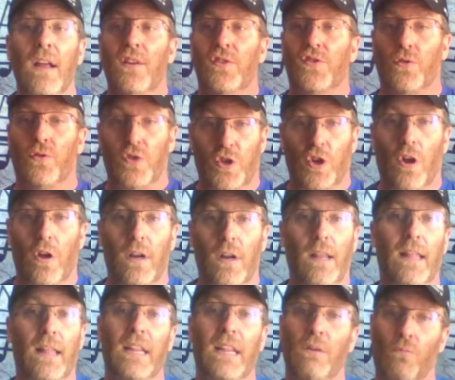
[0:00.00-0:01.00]
so john
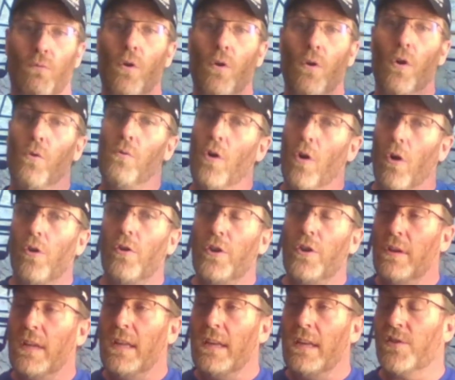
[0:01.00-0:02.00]
lennon wrote all
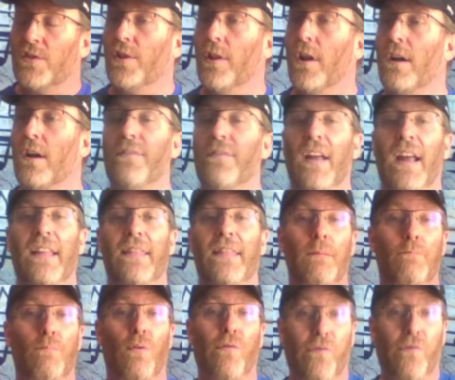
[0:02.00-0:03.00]
you need is love and they
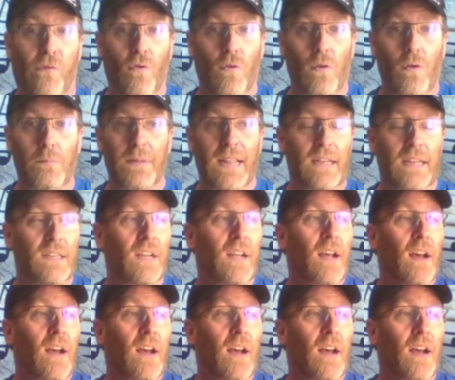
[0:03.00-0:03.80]
performed performed it